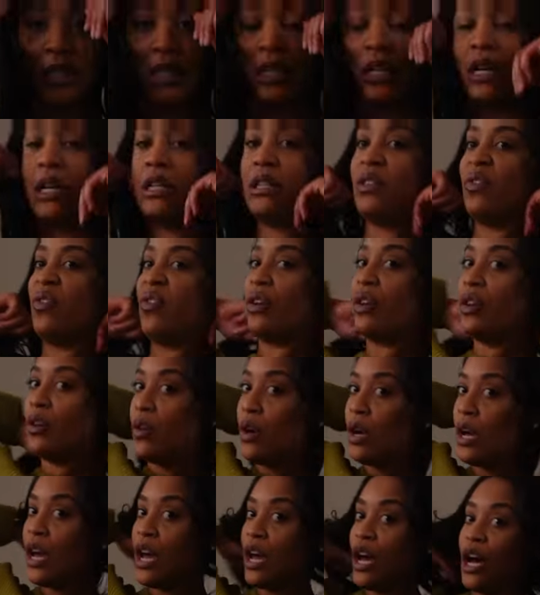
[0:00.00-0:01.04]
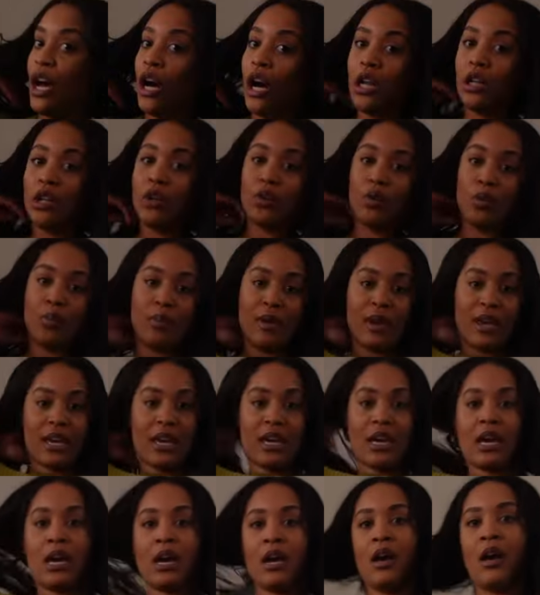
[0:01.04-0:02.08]
it does feel a little
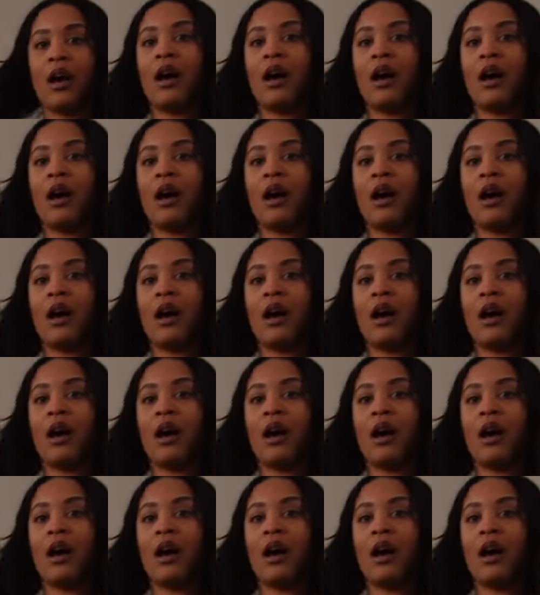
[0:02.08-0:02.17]
big.